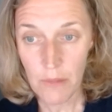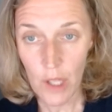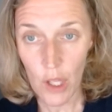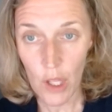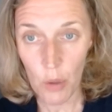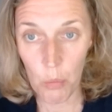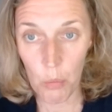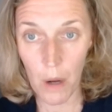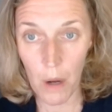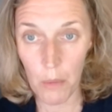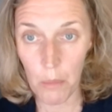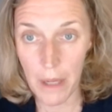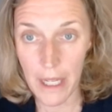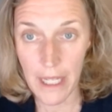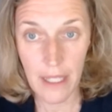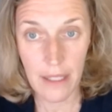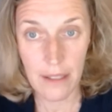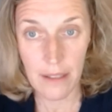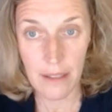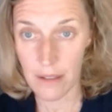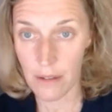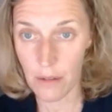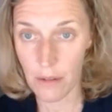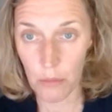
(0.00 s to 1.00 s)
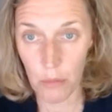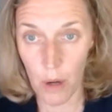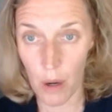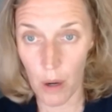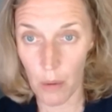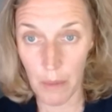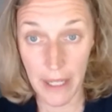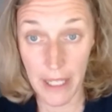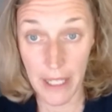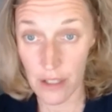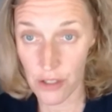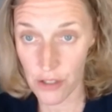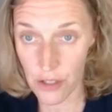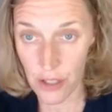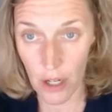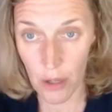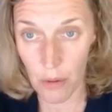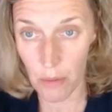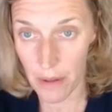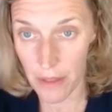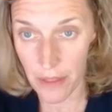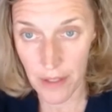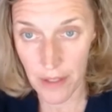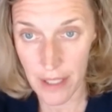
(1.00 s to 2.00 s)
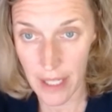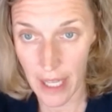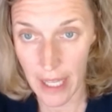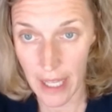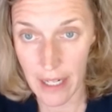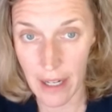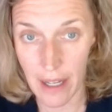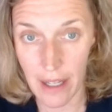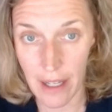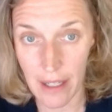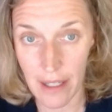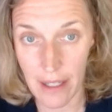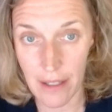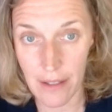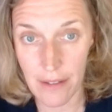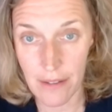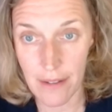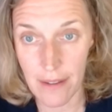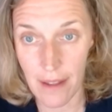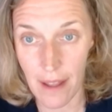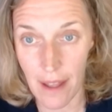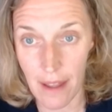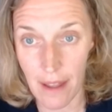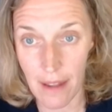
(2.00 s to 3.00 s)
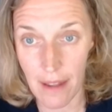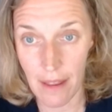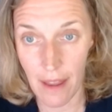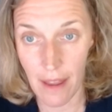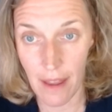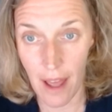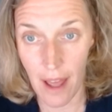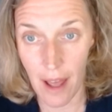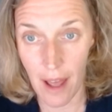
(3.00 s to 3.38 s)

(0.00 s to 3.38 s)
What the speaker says: what we can show with the data is that